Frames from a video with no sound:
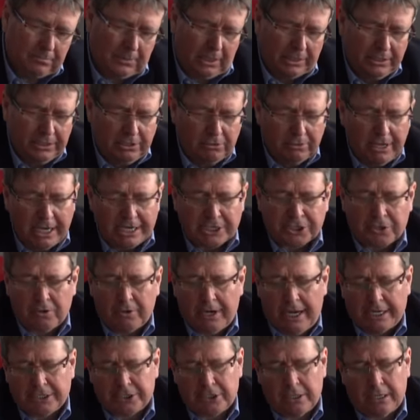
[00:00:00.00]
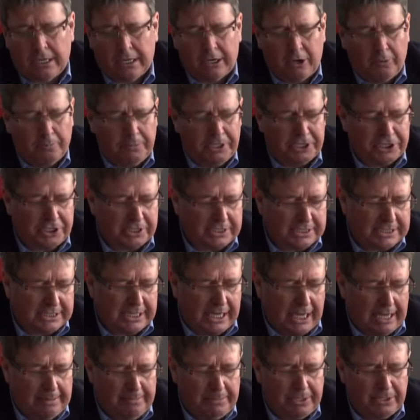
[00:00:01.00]
UNESCO national commissions
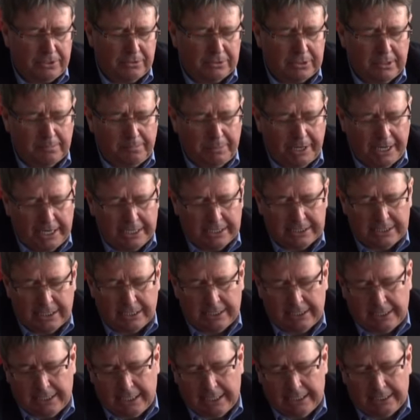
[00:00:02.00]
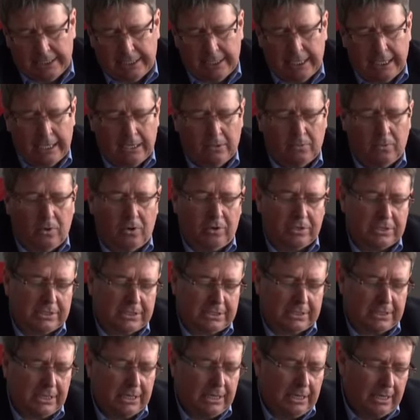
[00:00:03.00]
came into the place, and the idea
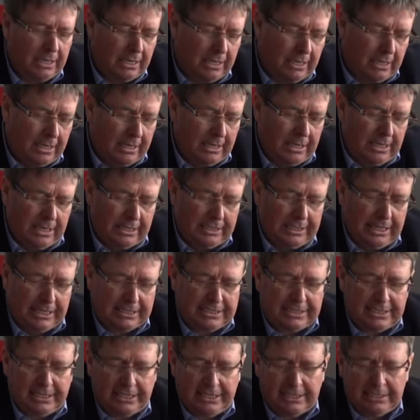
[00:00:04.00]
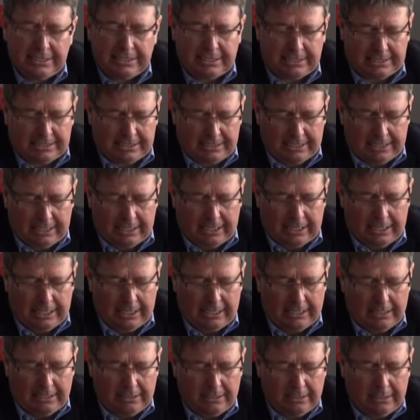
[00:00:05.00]
was that since
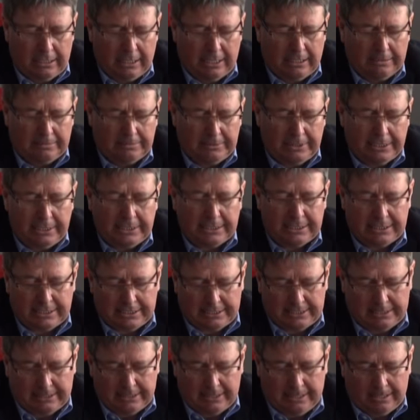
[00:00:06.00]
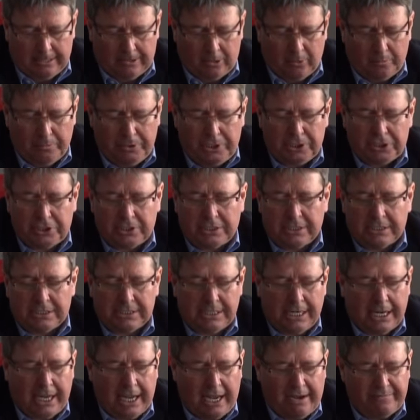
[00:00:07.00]
these commissions,
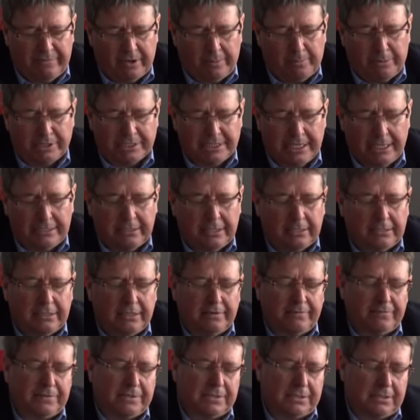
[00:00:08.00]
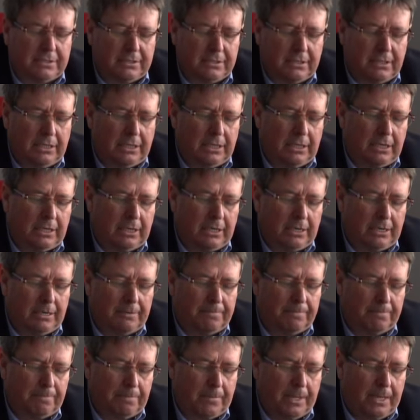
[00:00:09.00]
they have representatives
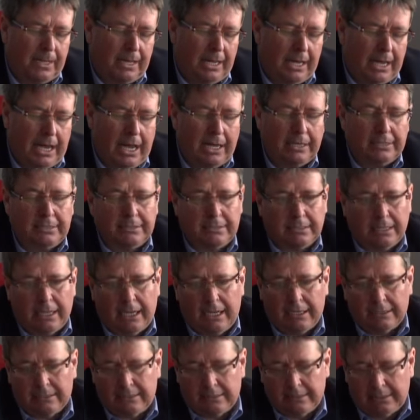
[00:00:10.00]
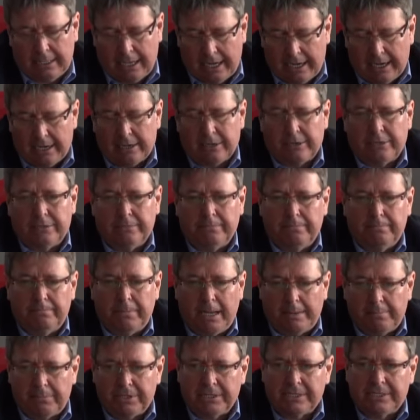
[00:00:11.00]
at their
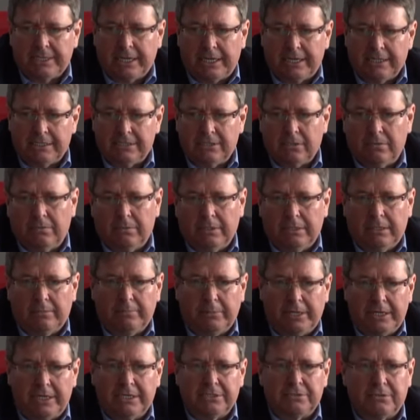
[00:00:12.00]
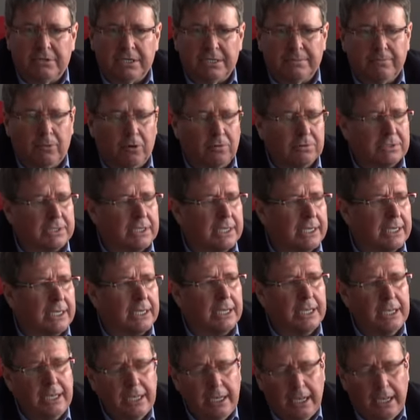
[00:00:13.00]
member states, so at the ministries mostly,